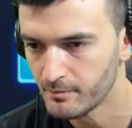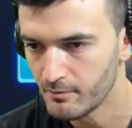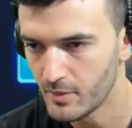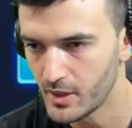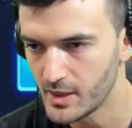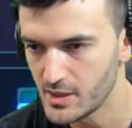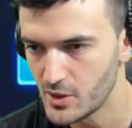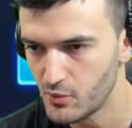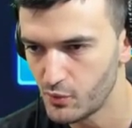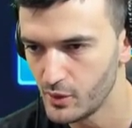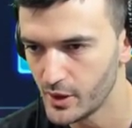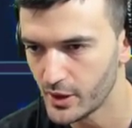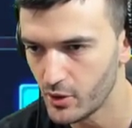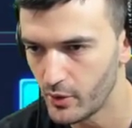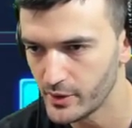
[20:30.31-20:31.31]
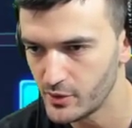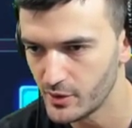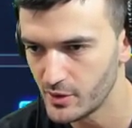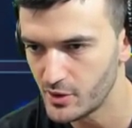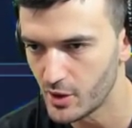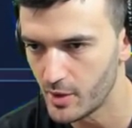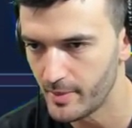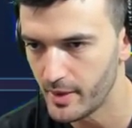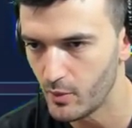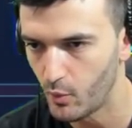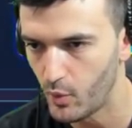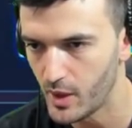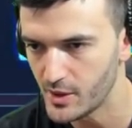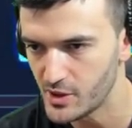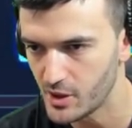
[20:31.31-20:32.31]
because it's really going to determine
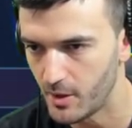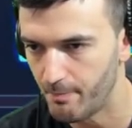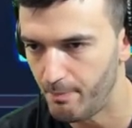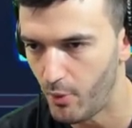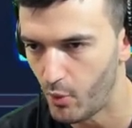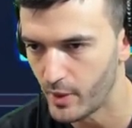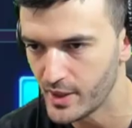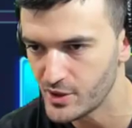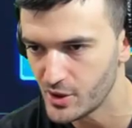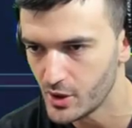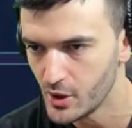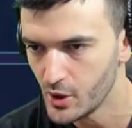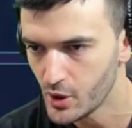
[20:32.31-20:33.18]
what opponents